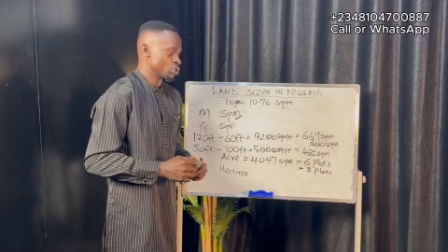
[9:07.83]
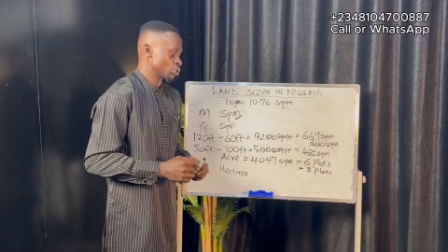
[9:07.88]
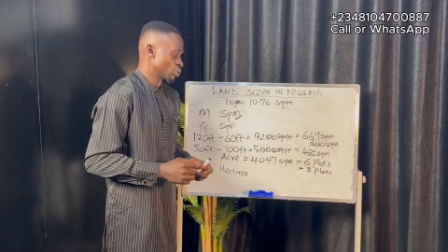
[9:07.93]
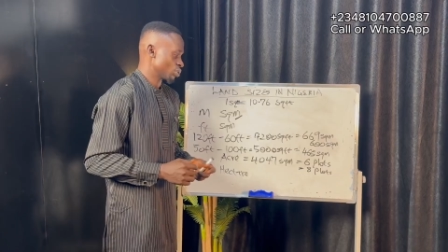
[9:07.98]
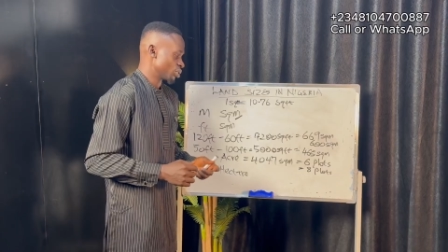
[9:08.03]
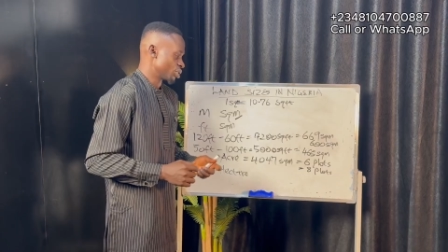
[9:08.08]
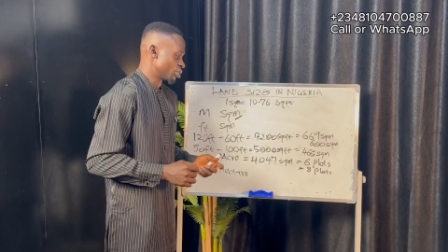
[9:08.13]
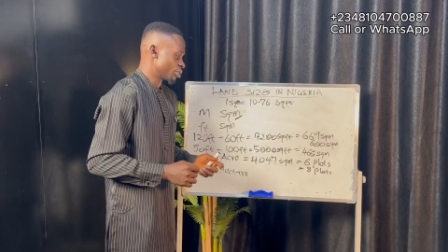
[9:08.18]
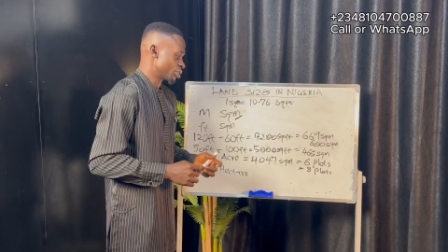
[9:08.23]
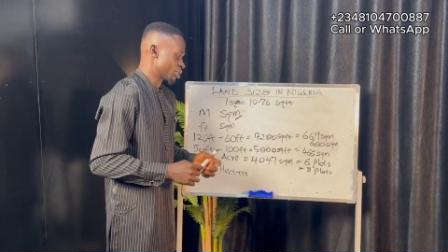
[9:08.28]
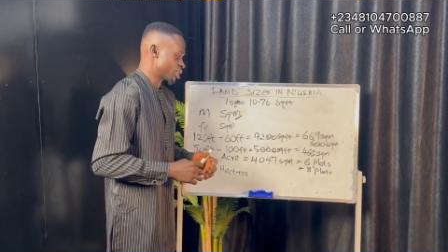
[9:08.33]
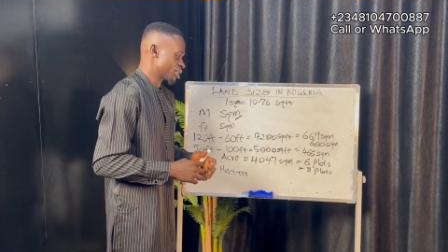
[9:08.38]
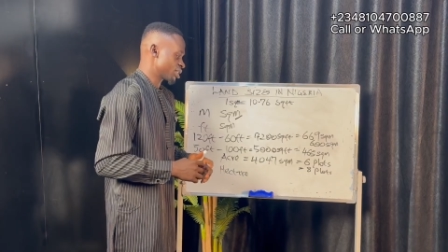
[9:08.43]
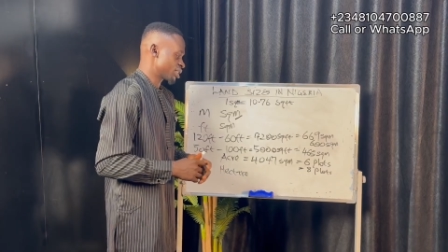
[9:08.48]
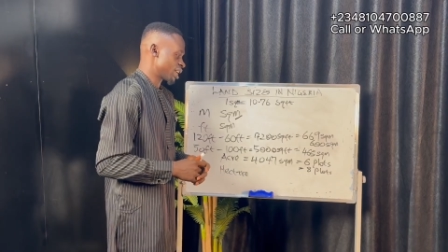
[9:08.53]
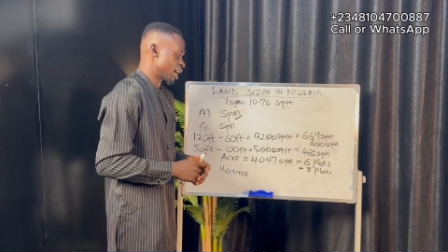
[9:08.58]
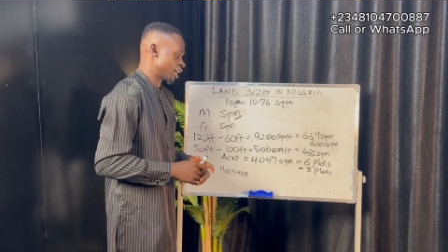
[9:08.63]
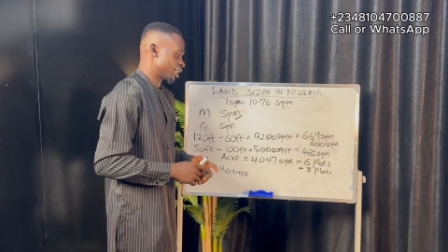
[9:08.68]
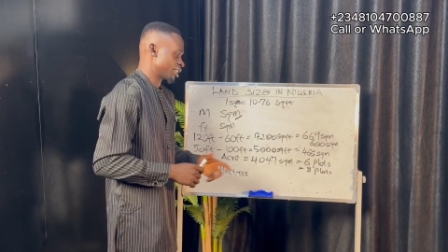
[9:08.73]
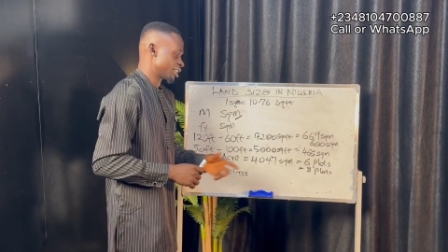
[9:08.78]
So you
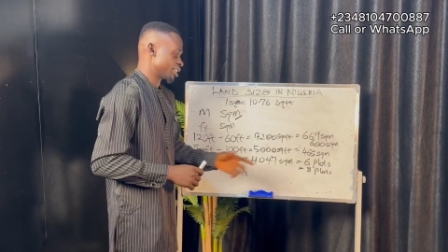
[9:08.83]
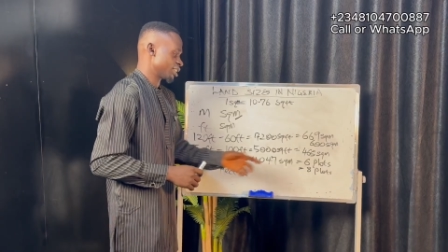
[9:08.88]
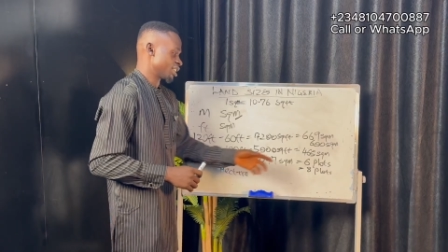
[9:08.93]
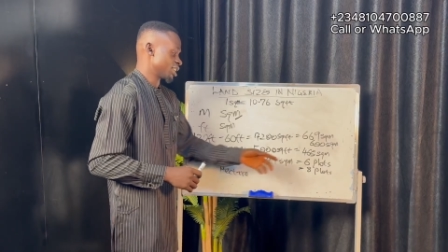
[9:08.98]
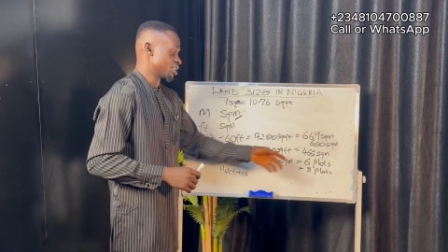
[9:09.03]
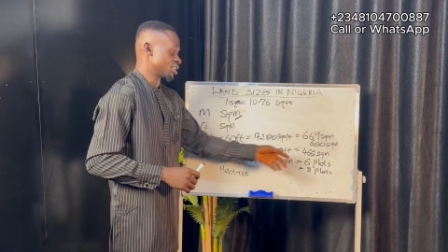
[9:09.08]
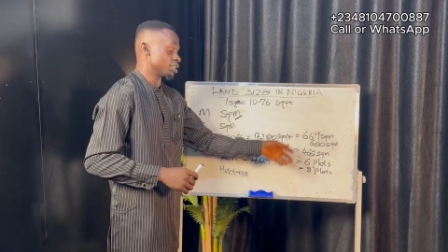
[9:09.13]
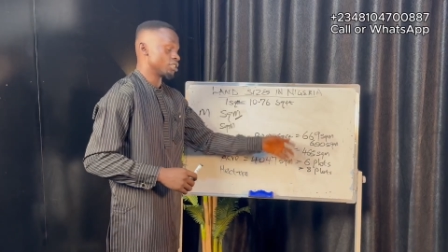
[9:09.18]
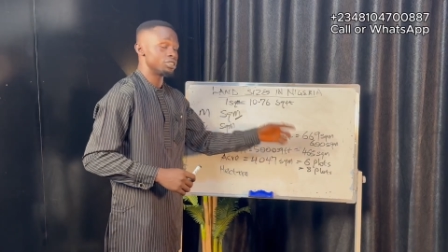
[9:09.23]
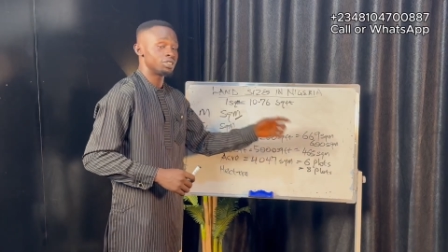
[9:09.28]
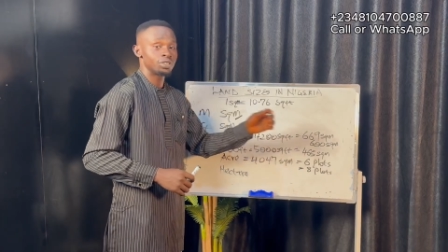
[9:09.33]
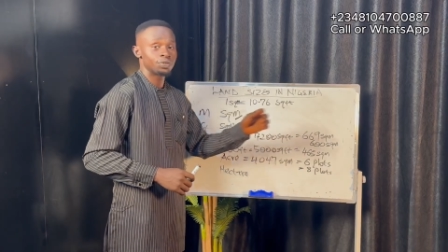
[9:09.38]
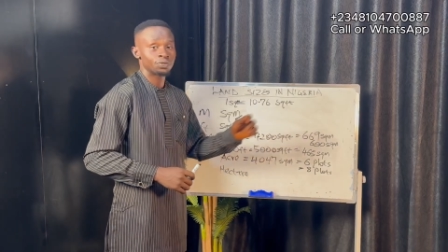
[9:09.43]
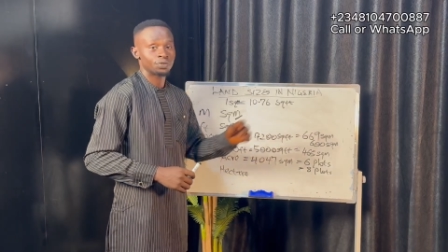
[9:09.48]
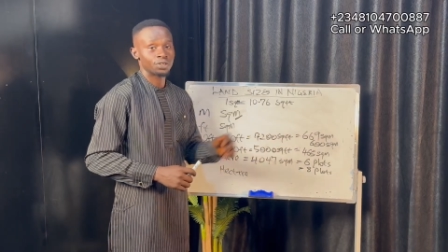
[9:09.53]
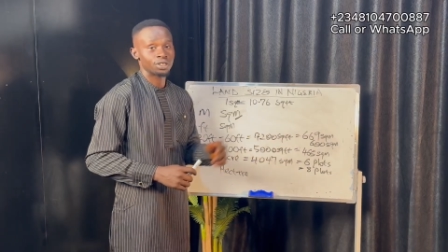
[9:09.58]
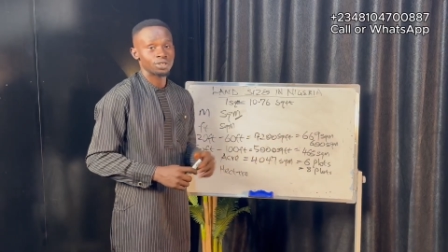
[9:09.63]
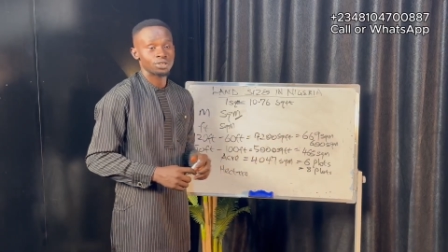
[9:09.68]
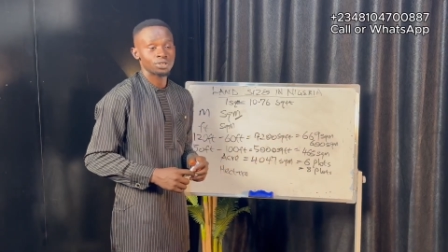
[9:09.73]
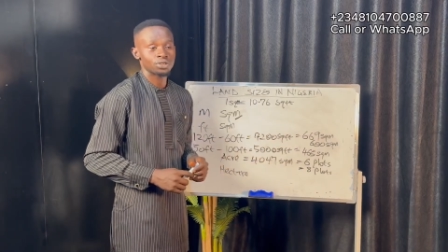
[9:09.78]
notice that there's a
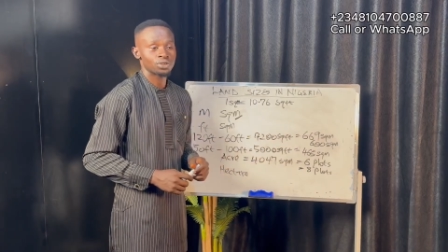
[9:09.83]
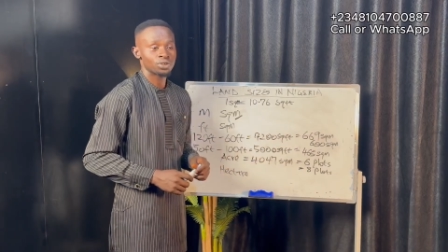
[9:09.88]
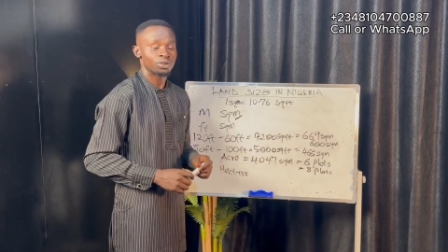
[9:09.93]
difference.